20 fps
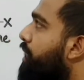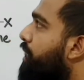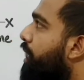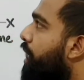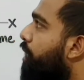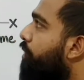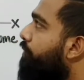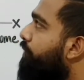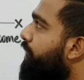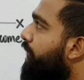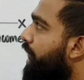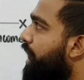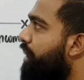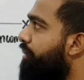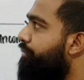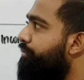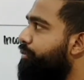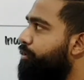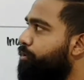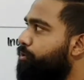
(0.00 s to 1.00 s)
Now we
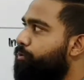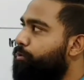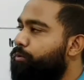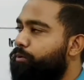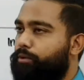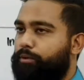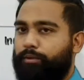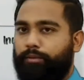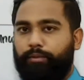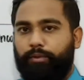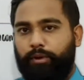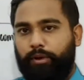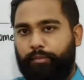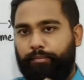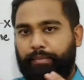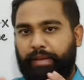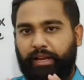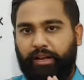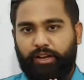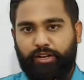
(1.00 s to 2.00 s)
have to
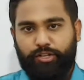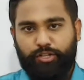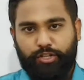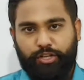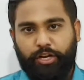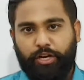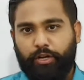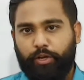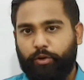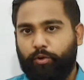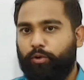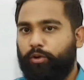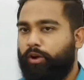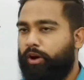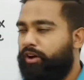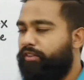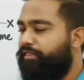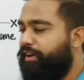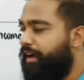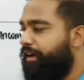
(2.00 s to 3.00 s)
make a schedule
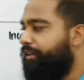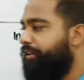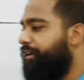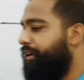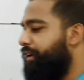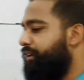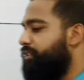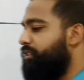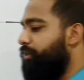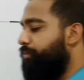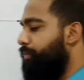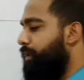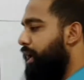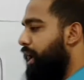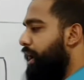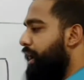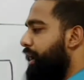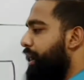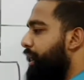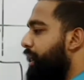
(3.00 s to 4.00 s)
of aggregate
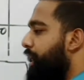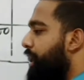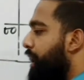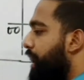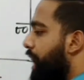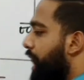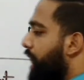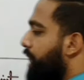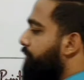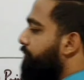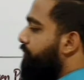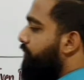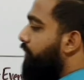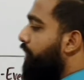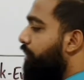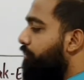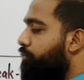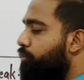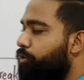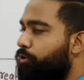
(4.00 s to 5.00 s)
supply, and we
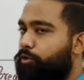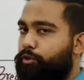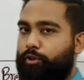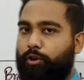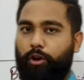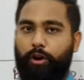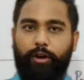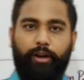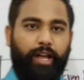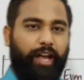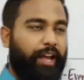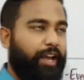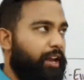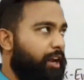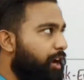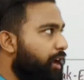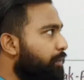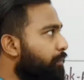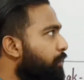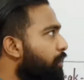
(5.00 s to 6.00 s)
have to draw a
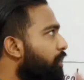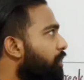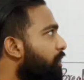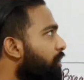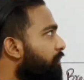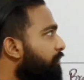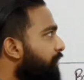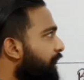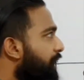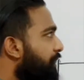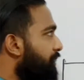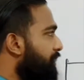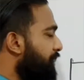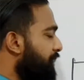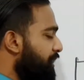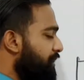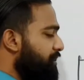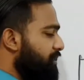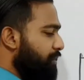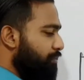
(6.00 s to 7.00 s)
diagram of
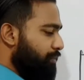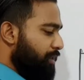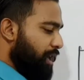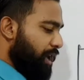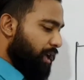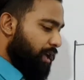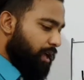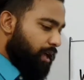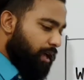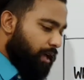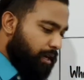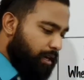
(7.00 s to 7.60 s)
aggregate supply.